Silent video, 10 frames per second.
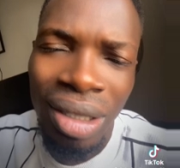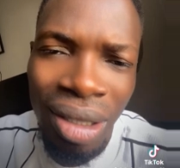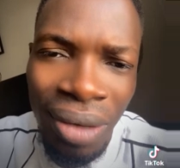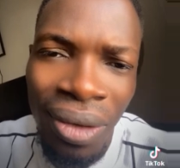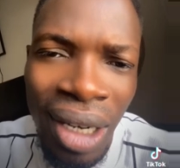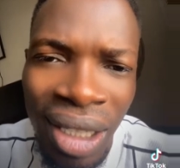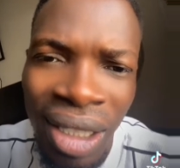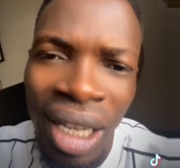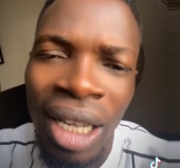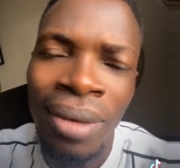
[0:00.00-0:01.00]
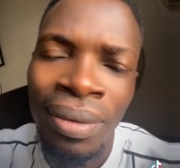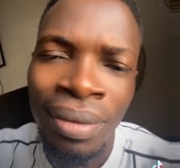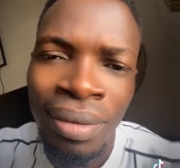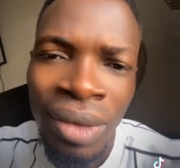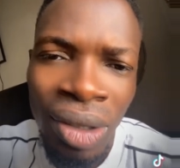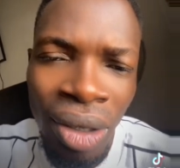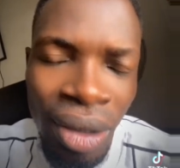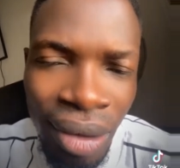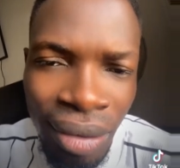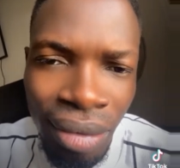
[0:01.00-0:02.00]
the freelance guy,
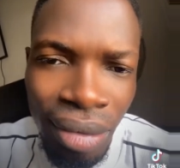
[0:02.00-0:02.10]
on